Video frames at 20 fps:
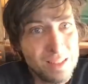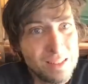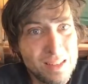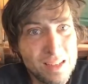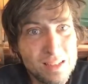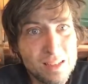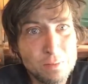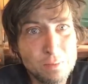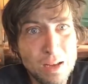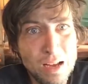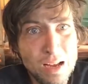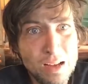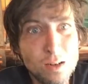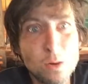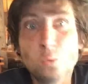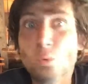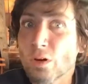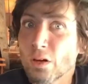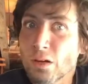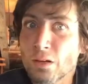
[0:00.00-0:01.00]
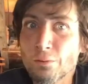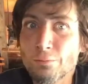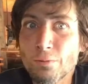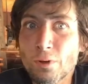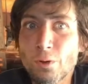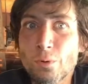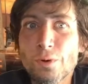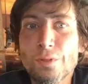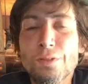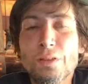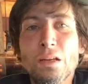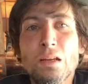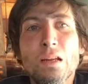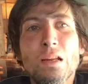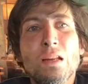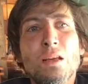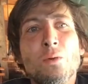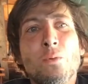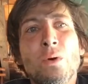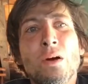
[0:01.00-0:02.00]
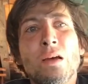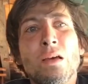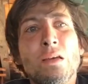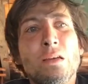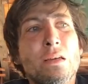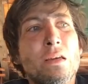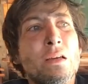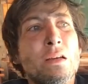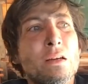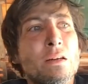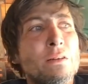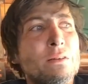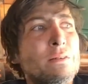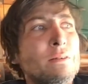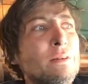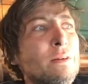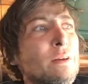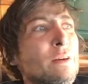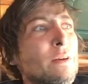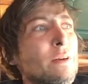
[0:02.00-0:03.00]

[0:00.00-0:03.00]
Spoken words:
Doesn't matter. We're gonna roll with it anyway, you know.